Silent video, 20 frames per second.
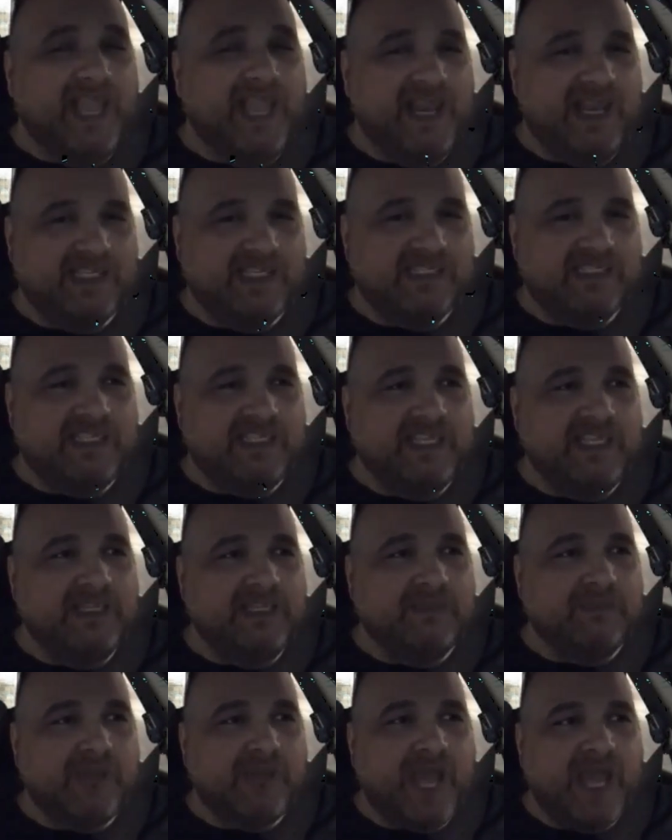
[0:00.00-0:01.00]
NXT,
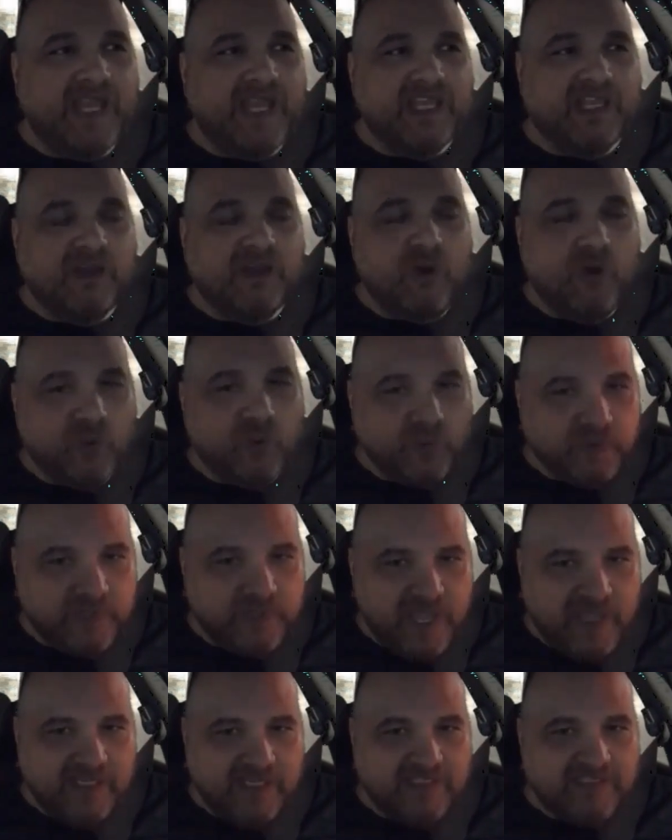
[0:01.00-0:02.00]
the black and gold
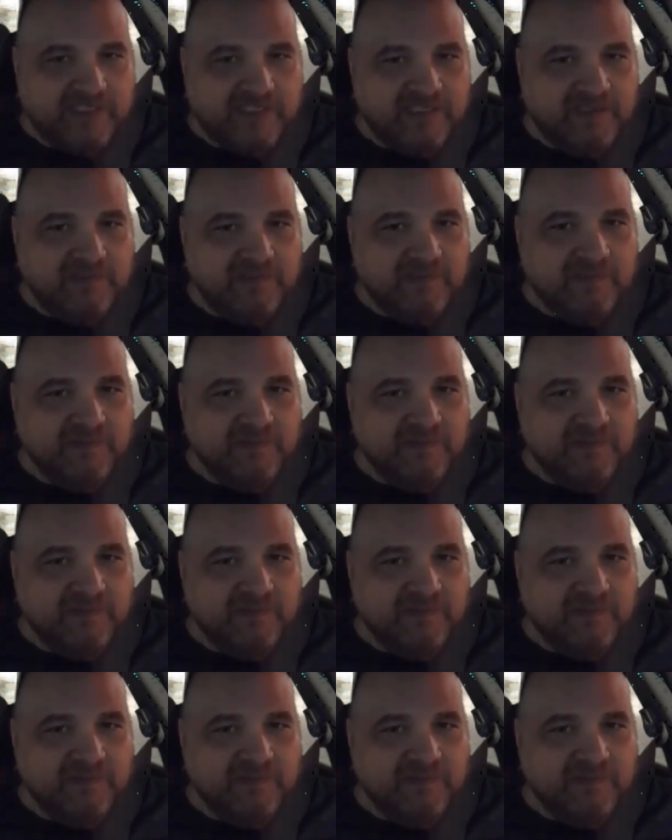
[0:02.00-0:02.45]
NXT.